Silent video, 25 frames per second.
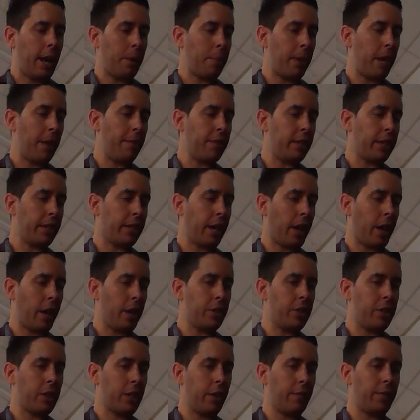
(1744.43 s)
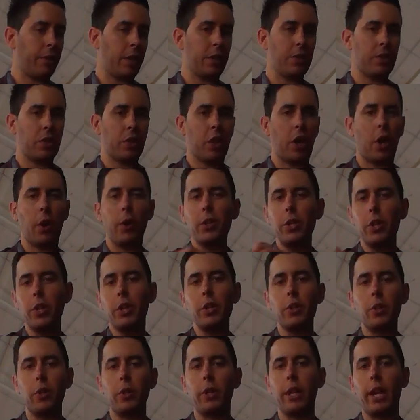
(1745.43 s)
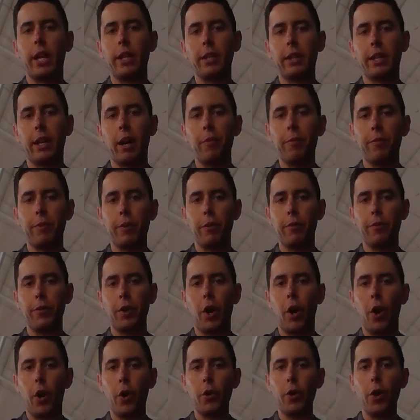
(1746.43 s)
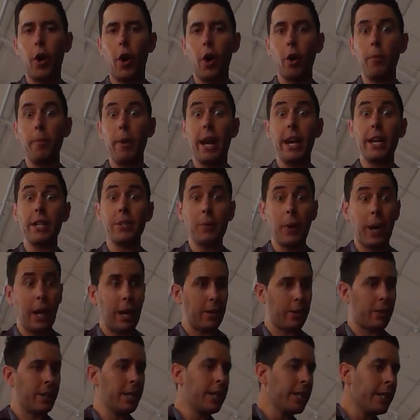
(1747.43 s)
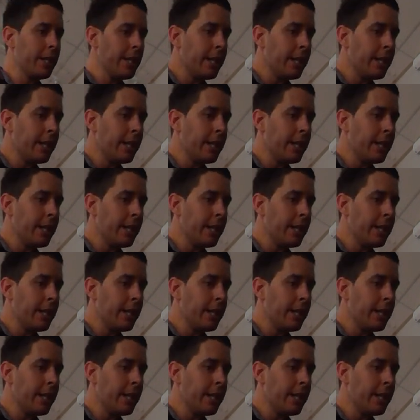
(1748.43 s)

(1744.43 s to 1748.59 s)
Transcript: having the courage to give things a go, and you can do that in the comfort of your own home as well.